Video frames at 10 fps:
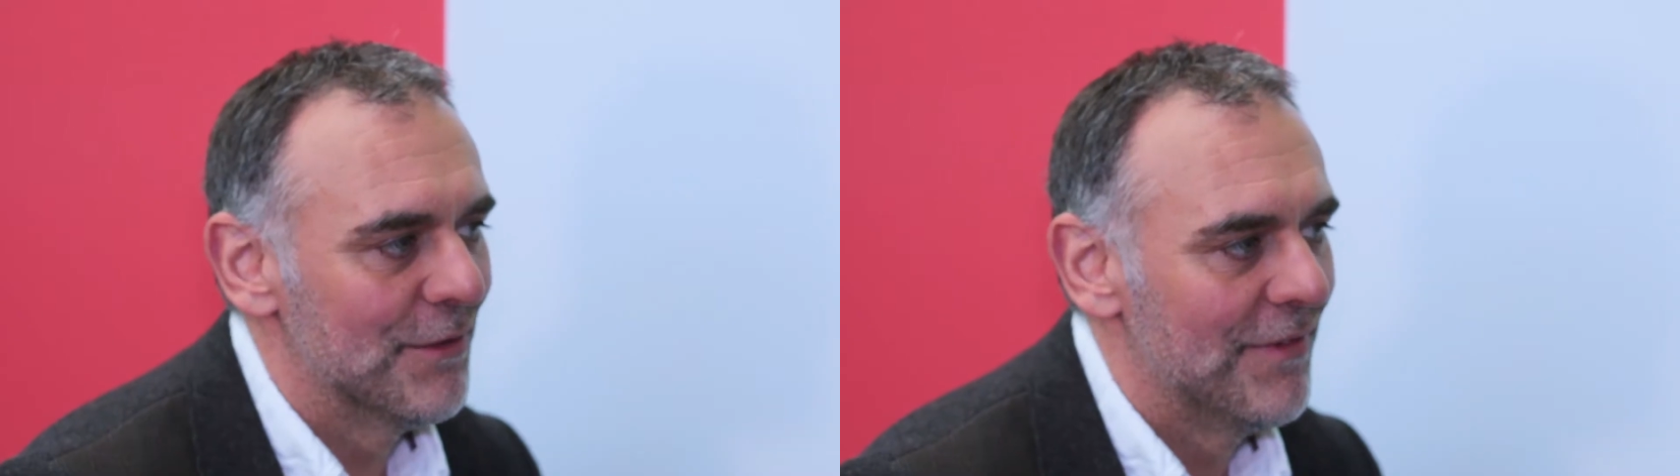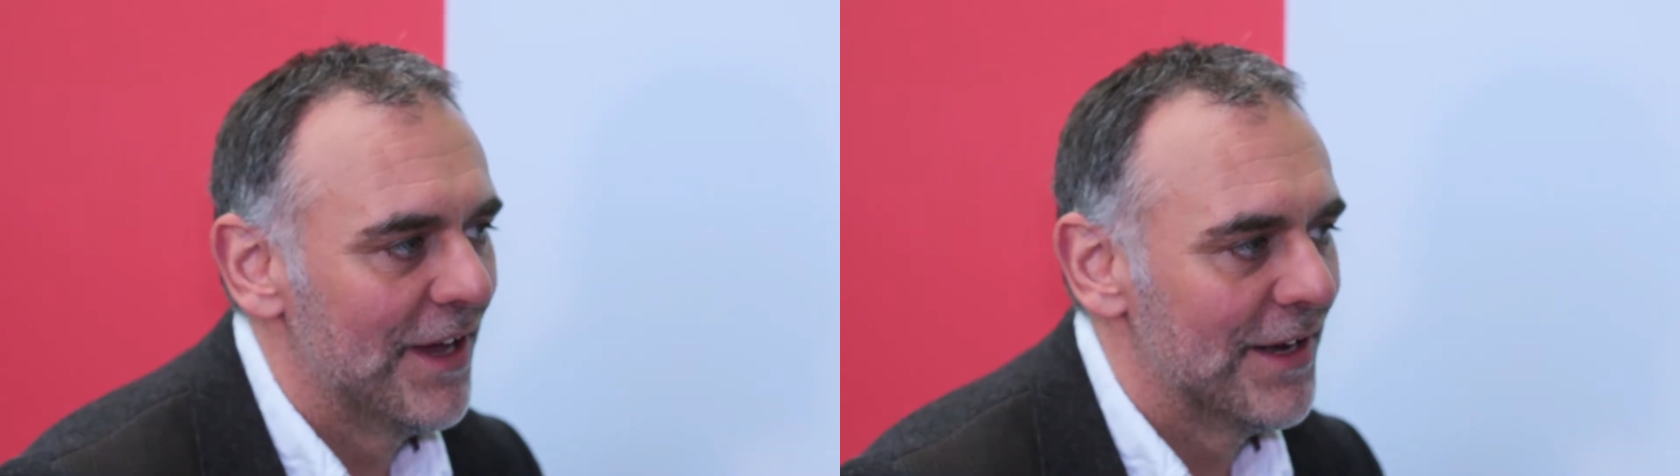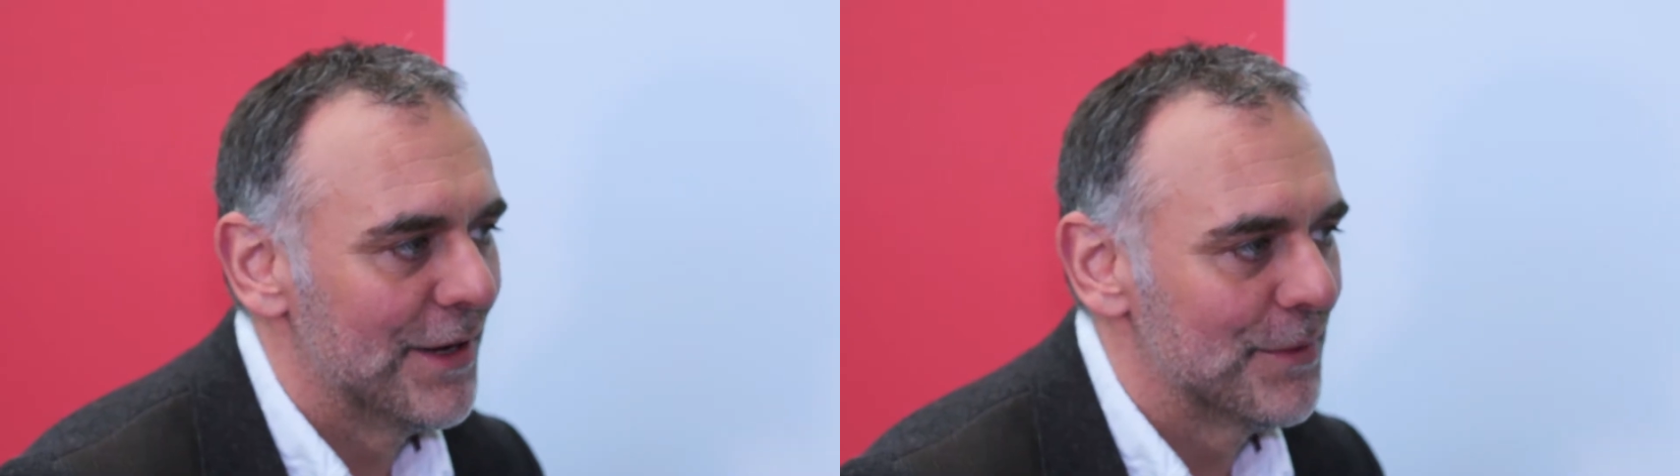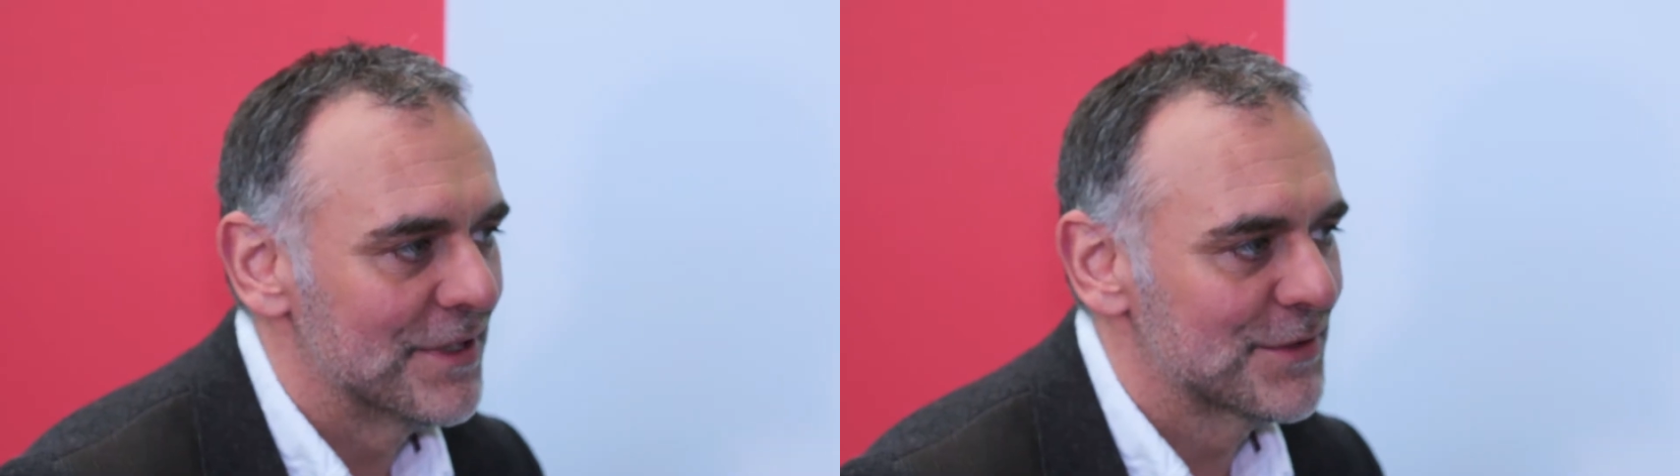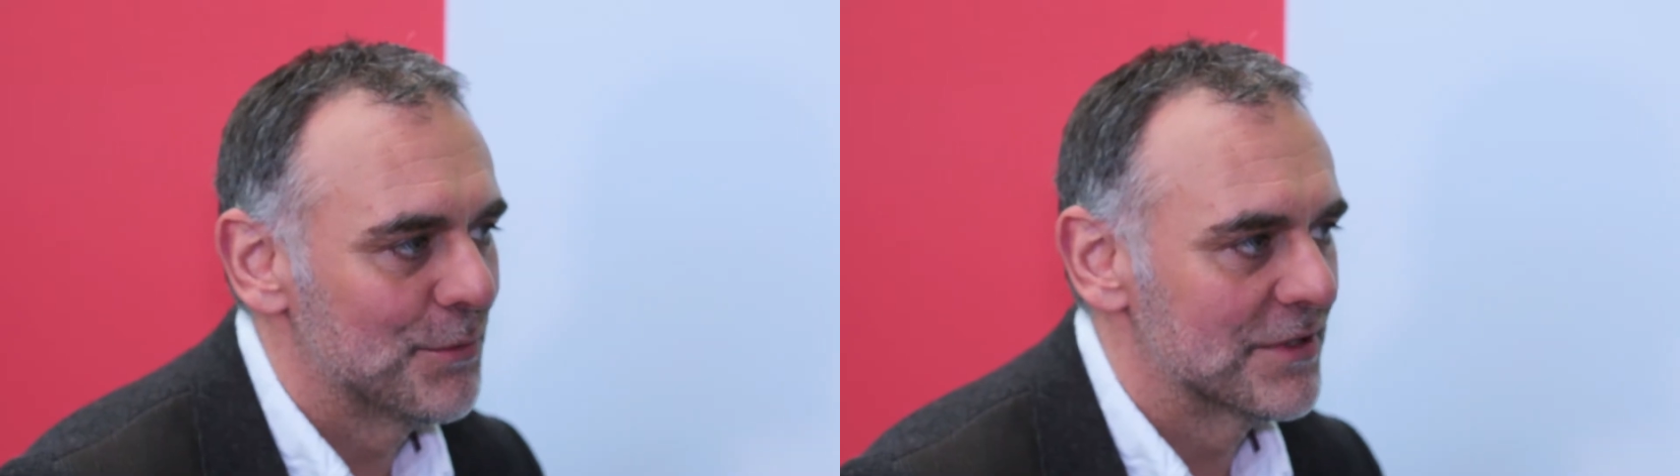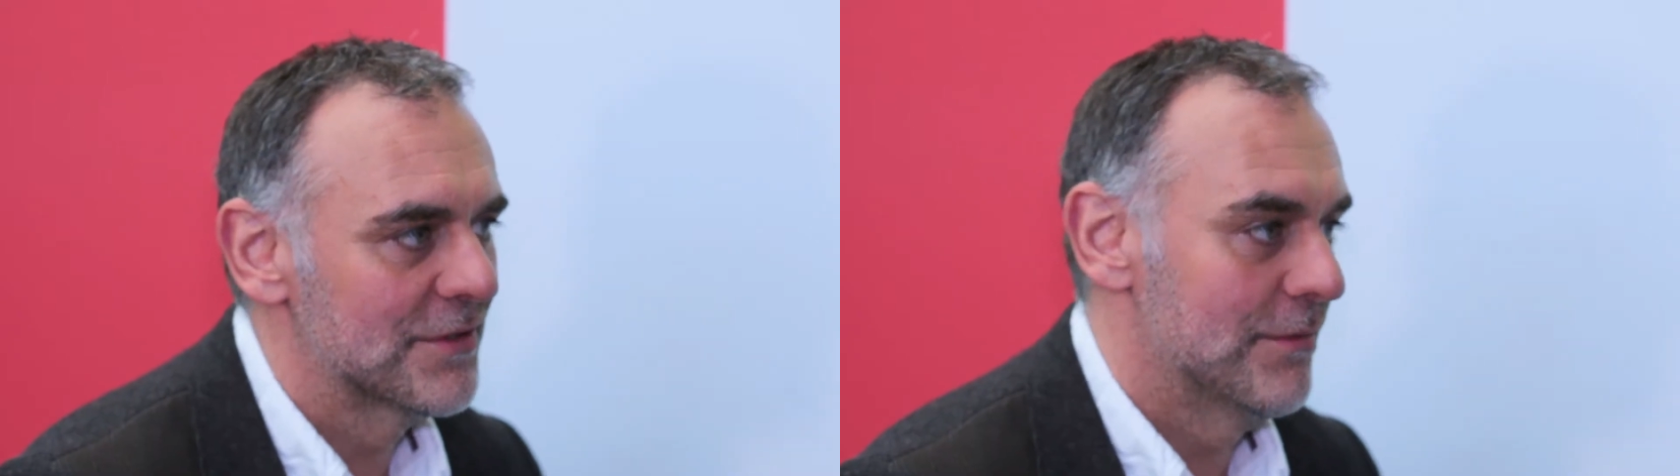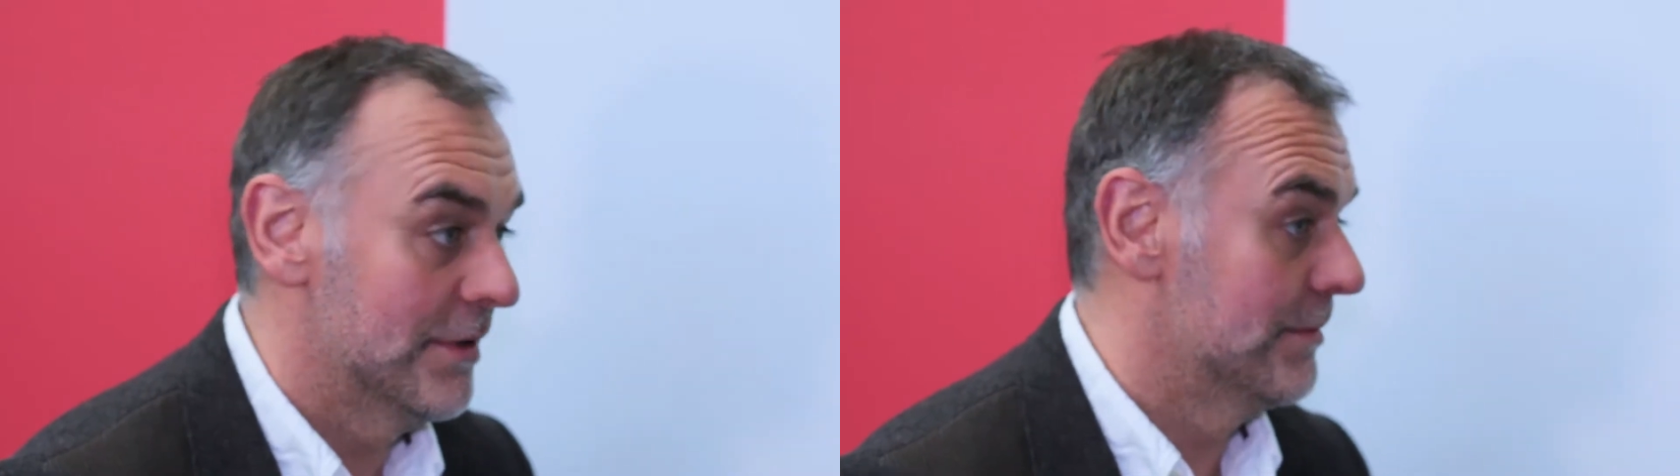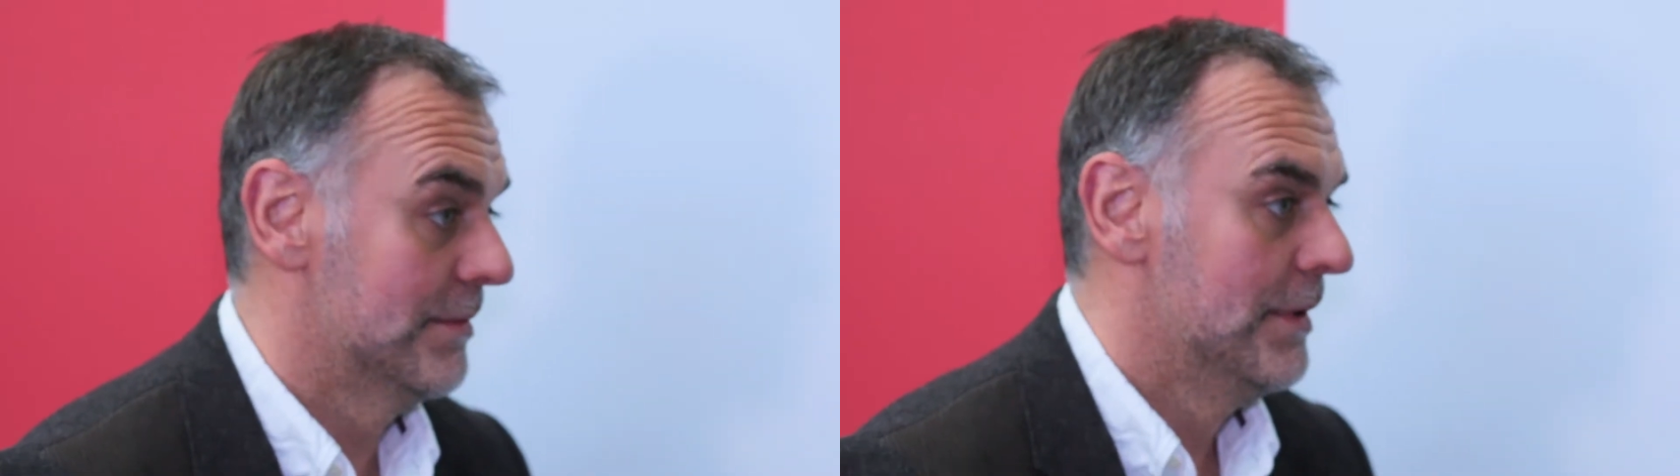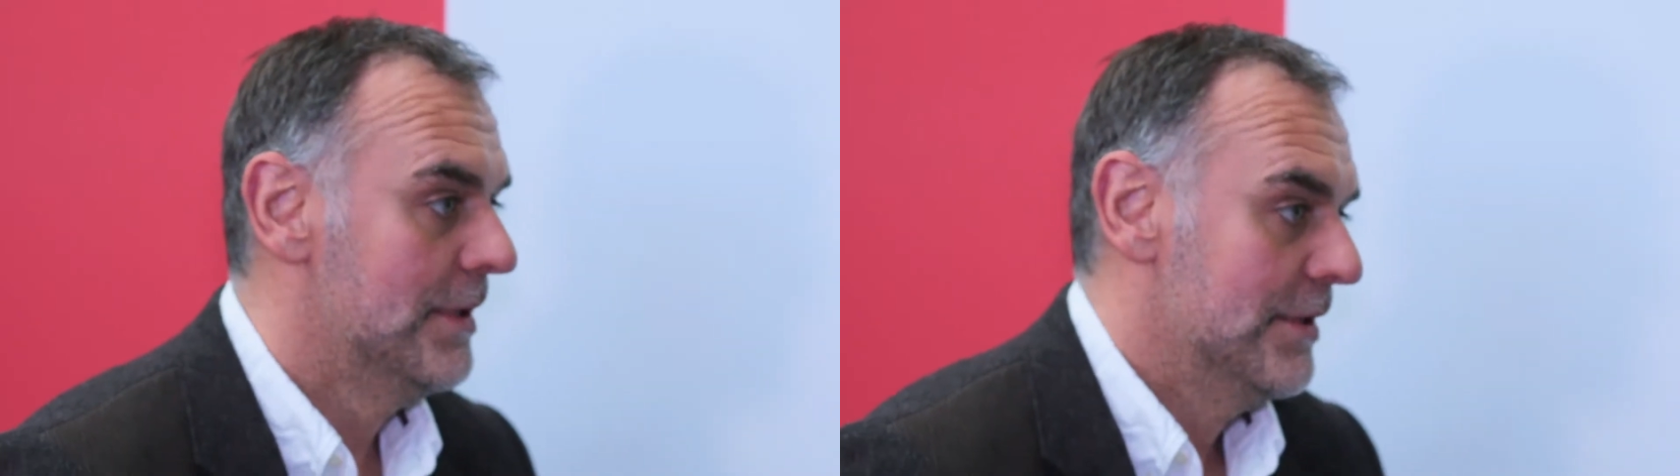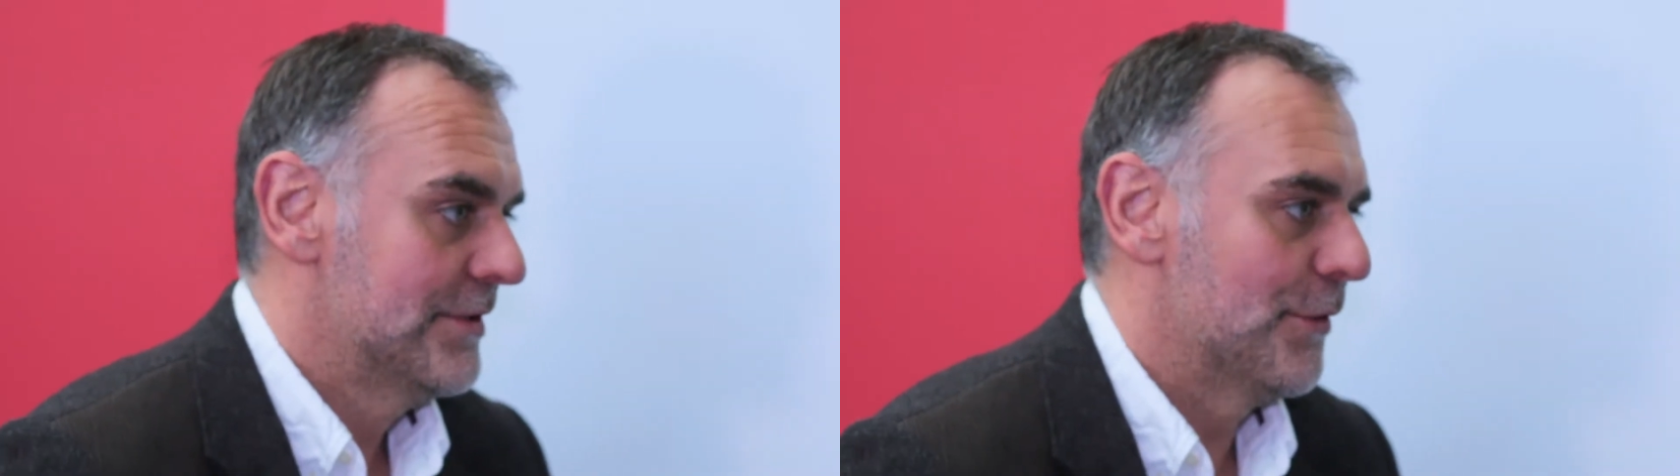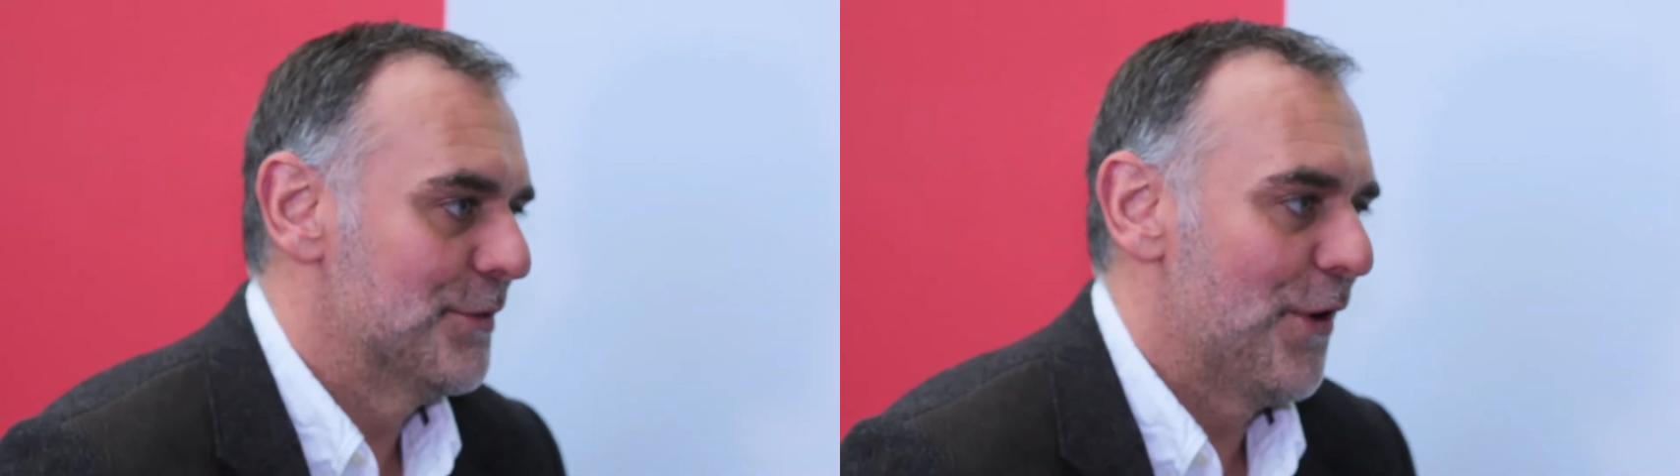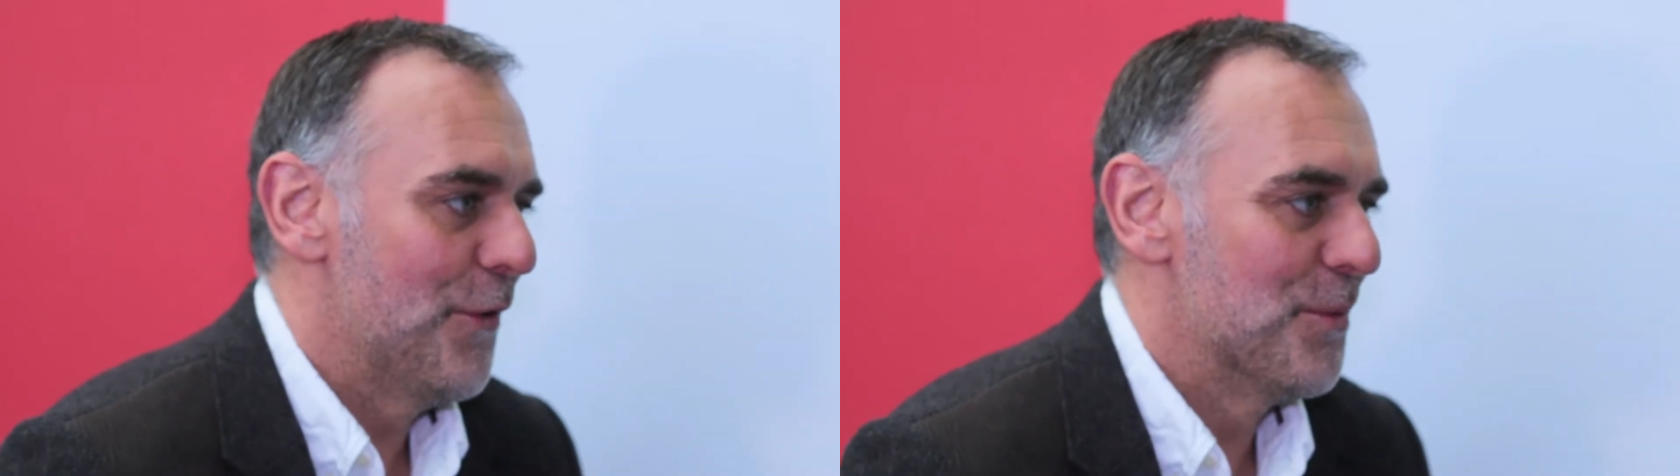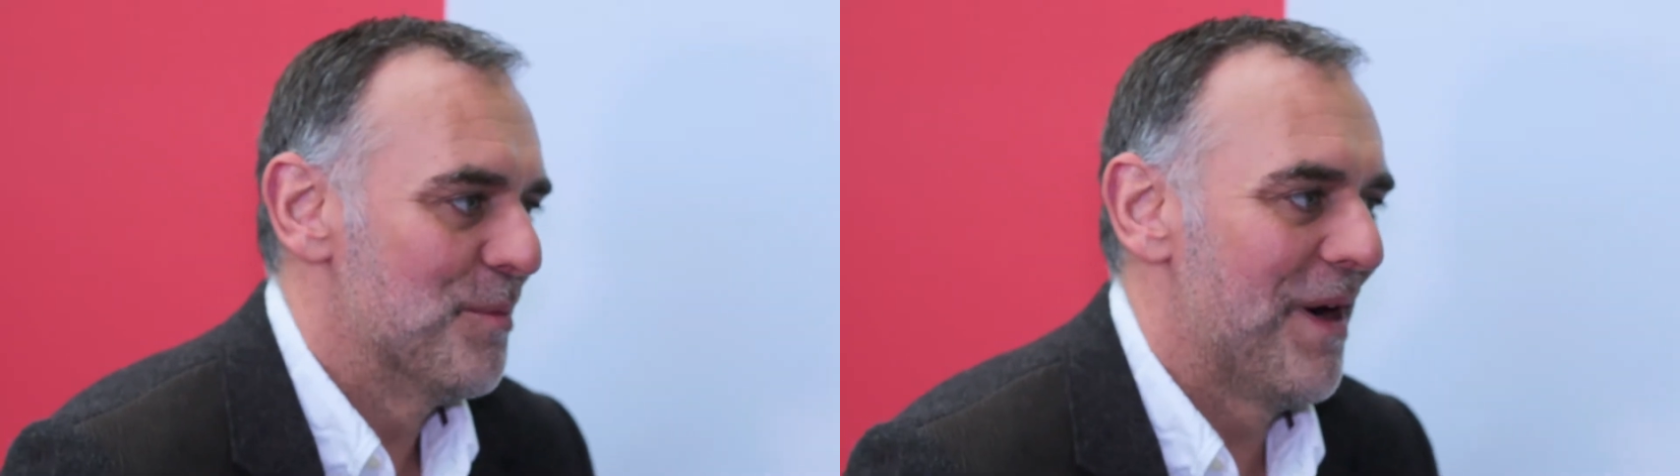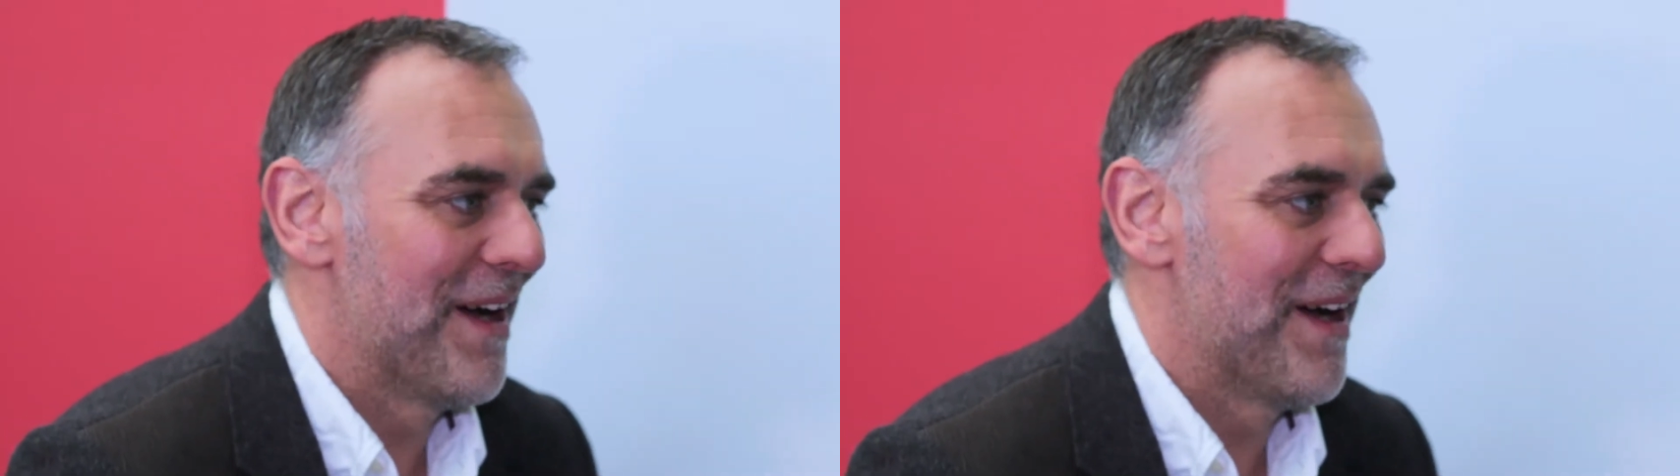Conveyor Networks was, look, don't hold